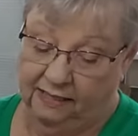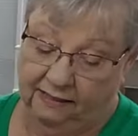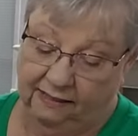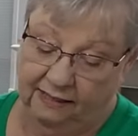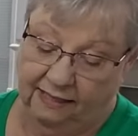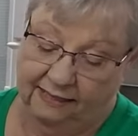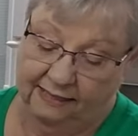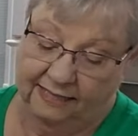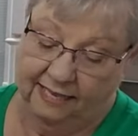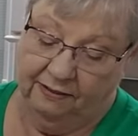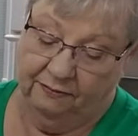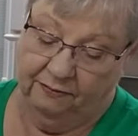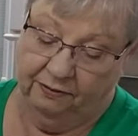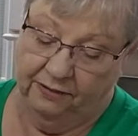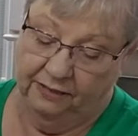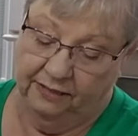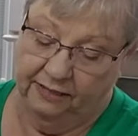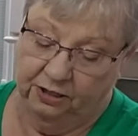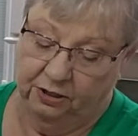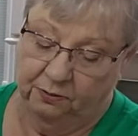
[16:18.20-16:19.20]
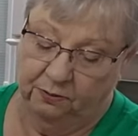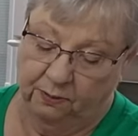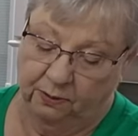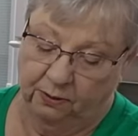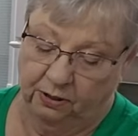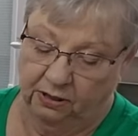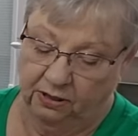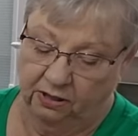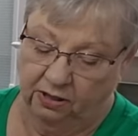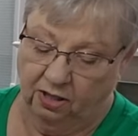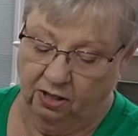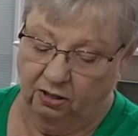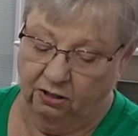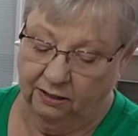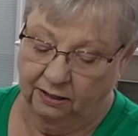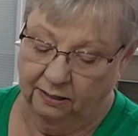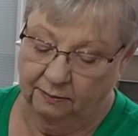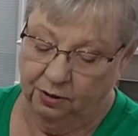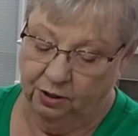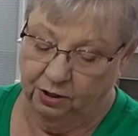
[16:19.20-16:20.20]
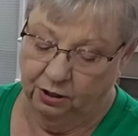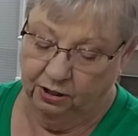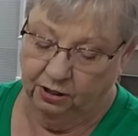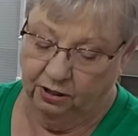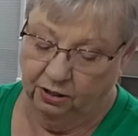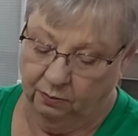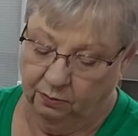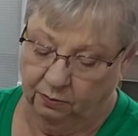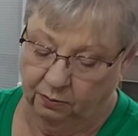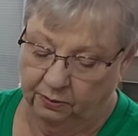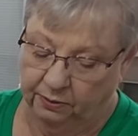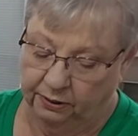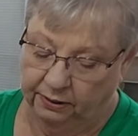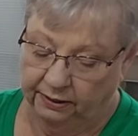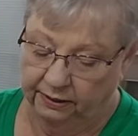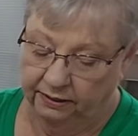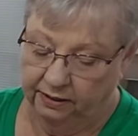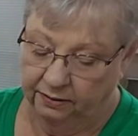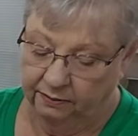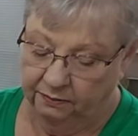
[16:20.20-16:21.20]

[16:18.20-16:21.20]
says half a teaspoon of salt. I'm just going to put